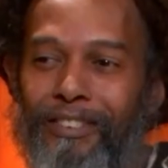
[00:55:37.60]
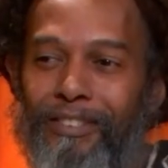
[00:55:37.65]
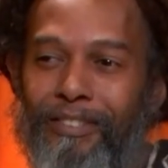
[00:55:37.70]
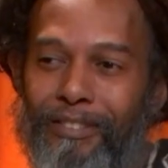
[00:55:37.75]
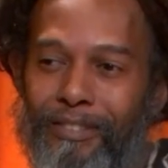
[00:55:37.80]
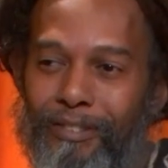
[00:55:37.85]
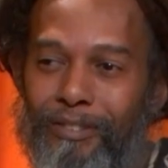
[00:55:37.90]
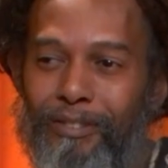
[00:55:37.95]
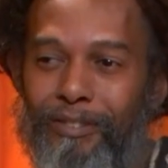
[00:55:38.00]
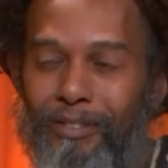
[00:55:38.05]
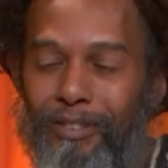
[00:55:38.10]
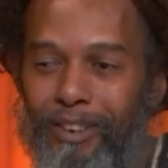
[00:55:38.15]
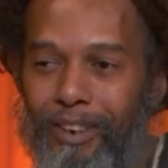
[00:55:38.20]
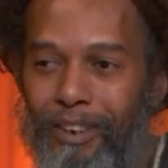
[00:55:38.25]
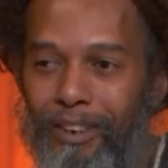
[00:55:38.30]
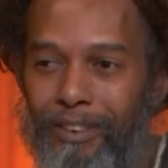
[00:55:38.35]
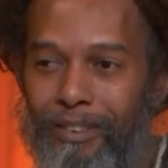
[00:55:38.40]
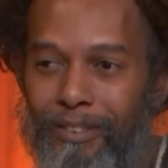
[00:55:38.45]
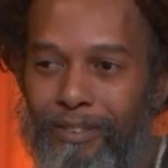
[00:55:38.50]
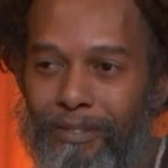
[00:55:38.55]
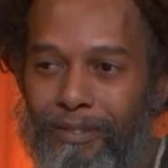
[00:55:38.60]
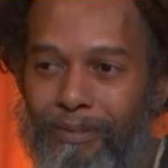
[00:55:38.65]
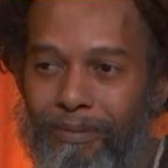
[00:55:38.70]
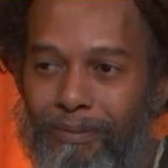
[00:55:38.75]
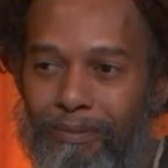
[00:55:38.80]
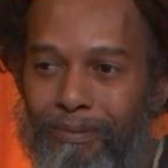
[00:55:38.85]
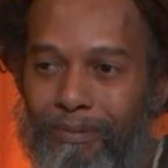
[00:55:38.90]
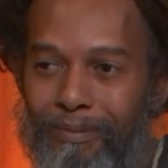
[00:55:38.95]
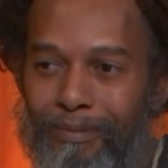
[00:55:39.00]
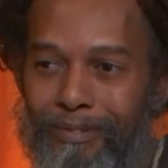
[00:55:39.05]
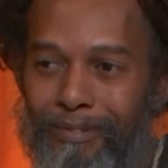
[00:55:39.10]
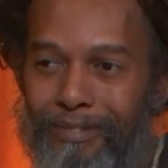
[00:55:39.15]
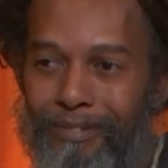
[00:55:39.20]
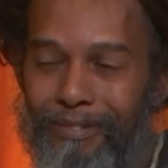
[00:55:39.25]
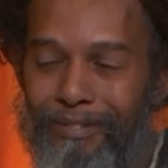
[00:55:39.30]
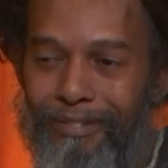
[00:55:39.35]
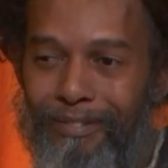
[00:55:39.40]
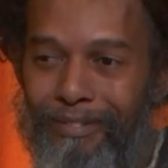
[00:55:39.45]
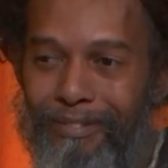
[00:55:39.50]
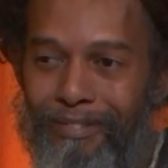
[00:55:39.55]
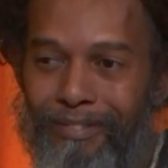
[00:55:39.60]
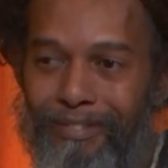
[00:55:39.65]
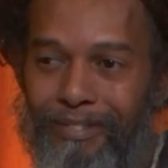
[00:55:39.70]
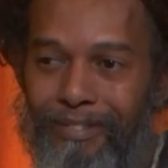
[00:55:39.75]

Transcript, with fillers: Okay, eh, how you spell Ilieru?